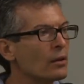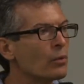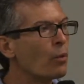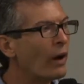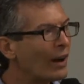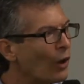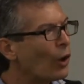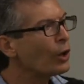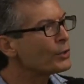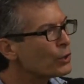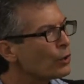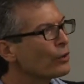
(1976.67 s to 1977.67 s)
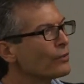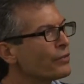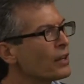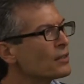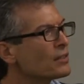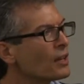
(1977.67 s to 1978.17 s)
while also
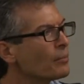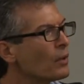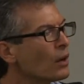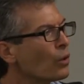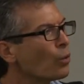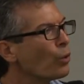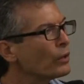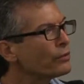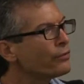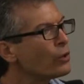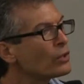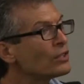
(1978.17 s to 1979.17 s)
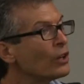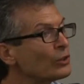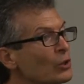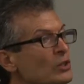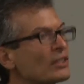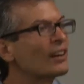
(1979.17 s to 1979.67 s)
convince them what foods not
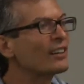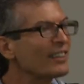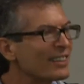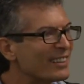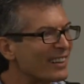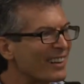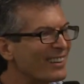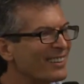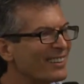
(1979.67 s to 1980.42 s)
to start eating